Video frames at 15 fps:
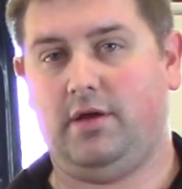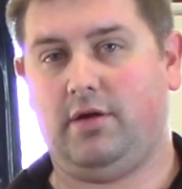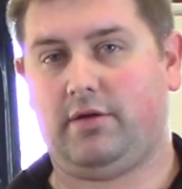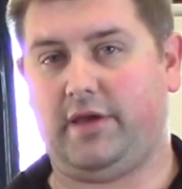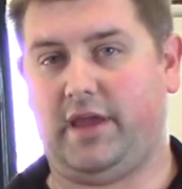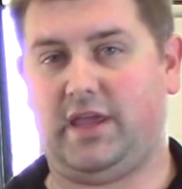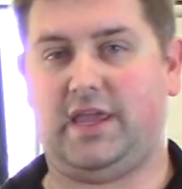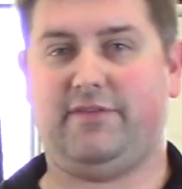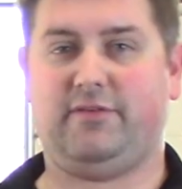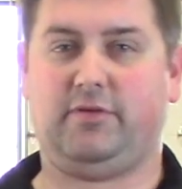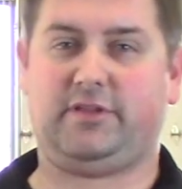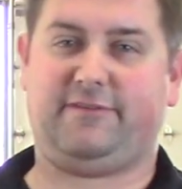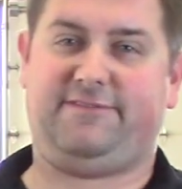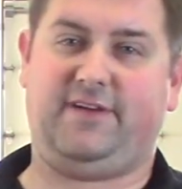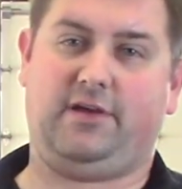Okay, even
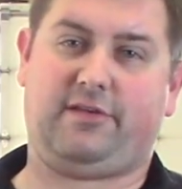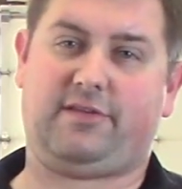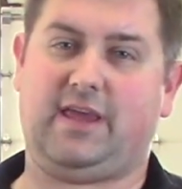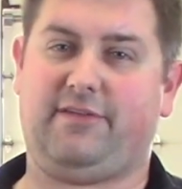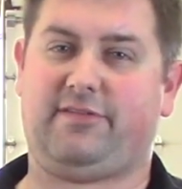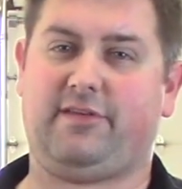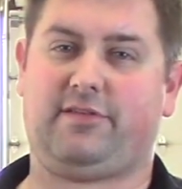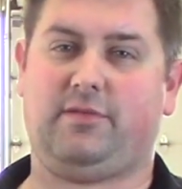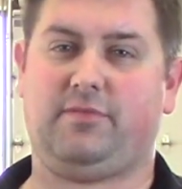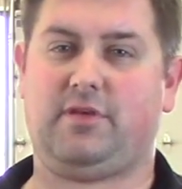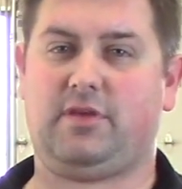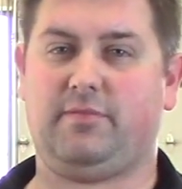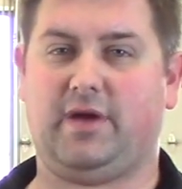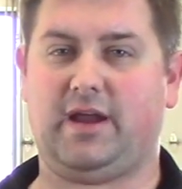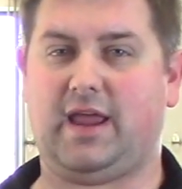with the fail-safe systems that
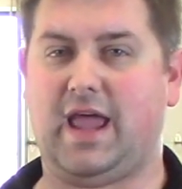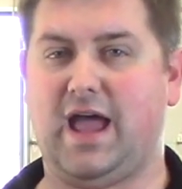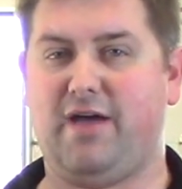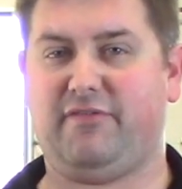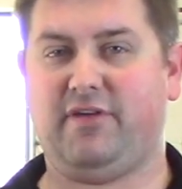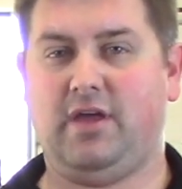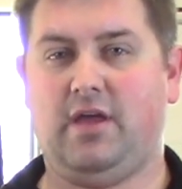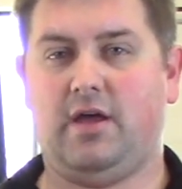you might have